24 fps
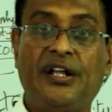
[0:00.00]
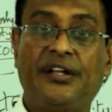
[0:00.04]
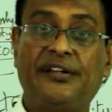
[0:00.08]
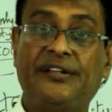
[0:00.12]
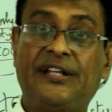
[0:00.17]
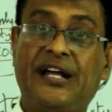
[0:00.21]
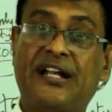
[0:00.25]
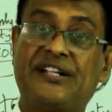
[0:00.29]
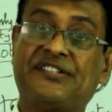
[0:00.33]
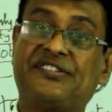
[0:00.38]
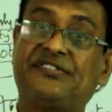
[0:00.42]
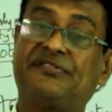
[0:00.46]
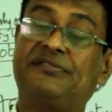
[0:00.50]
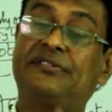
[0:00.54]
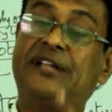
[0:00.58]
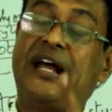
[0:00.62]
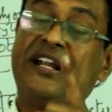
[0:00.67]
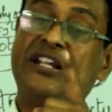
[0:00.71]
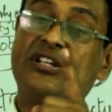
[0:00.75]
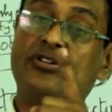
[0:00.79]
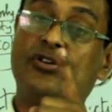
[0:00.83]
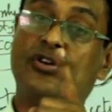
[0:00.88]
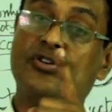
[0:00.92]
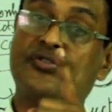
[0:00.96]

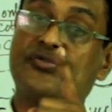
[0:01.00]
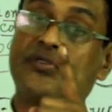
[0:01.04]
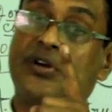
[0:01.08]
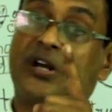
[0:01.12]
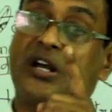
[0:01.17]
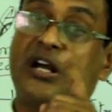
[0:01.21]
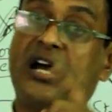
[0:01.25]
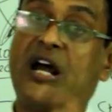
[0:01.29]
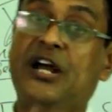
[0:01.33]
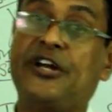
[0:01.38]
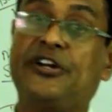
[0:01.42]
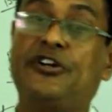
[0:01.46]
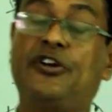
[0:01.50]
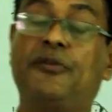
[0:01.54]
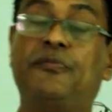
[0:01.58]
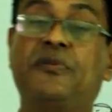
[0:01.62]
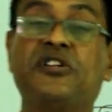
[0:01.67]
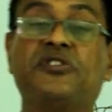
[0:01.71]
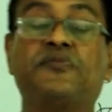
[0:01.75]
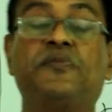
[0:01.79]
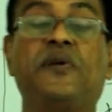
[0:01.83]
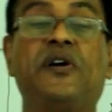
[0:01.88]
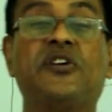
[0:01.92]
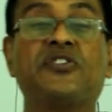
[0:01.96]
That is also a kind of
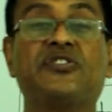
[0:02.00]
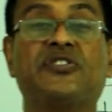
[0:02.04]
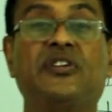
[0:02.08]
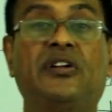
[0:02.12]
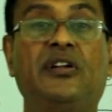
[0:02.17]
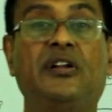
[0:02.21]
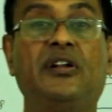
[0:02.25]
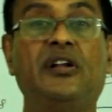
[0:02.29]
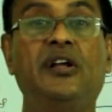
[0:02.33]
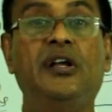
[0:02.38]
dispersal.